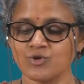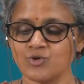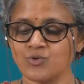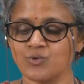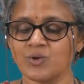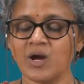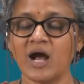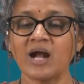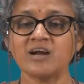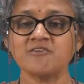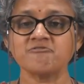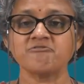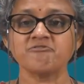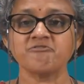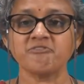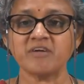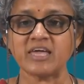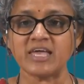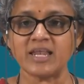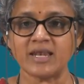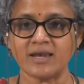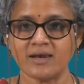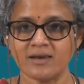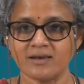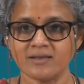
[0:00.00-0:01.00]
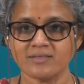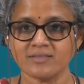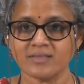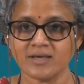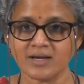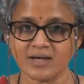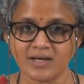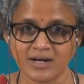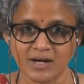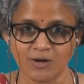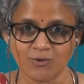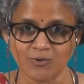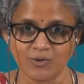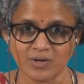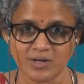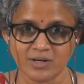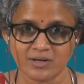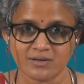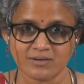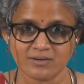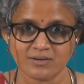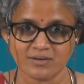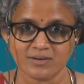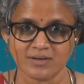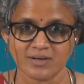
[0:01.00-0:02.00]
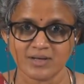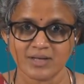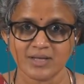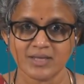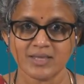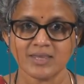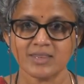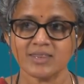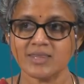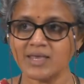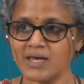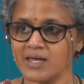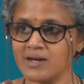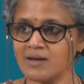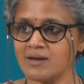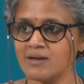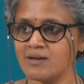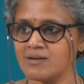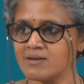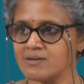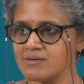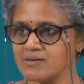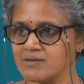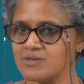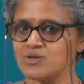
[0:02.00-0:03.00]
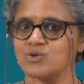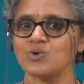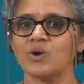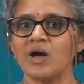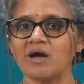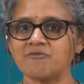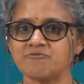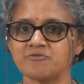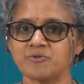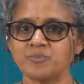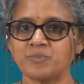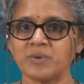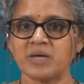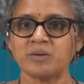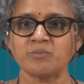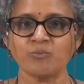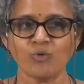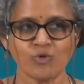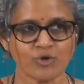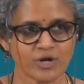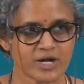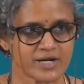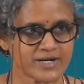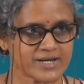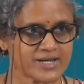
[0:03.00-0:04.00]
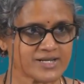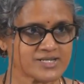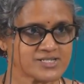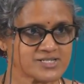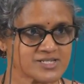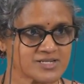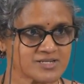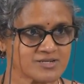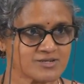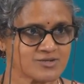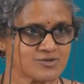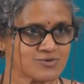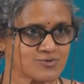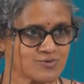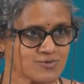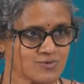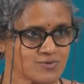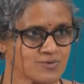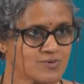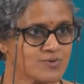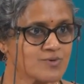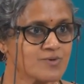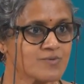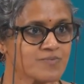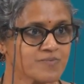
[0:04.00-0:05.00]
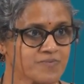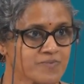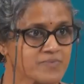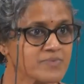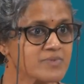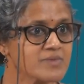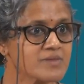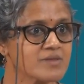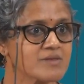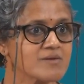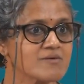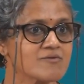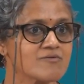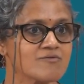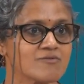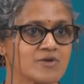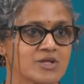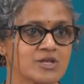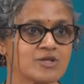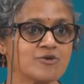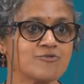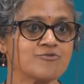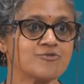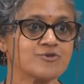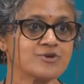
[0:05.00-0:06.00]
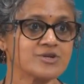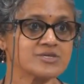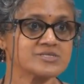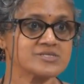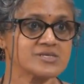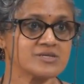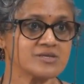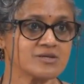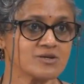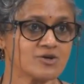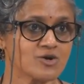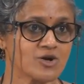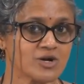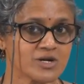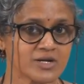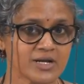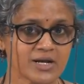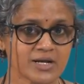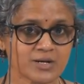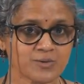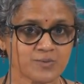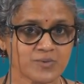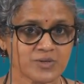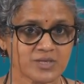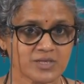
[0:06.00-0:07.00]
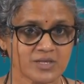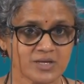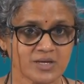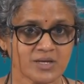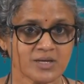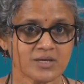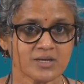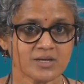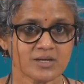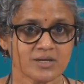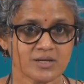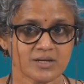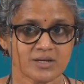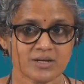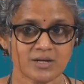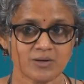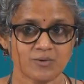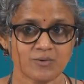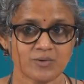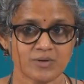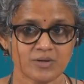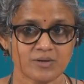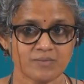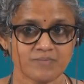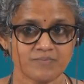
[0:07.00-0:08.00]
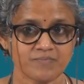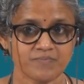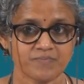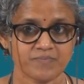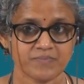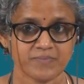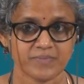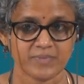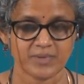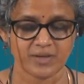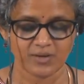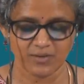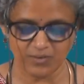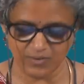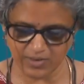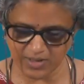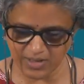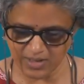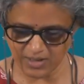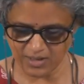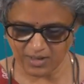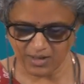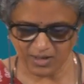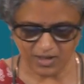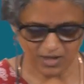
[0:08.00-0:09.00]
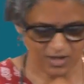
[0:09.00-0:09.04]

you can't feel the ground, then you have to pay more attention to when your foot is in contact with the ground. Okay.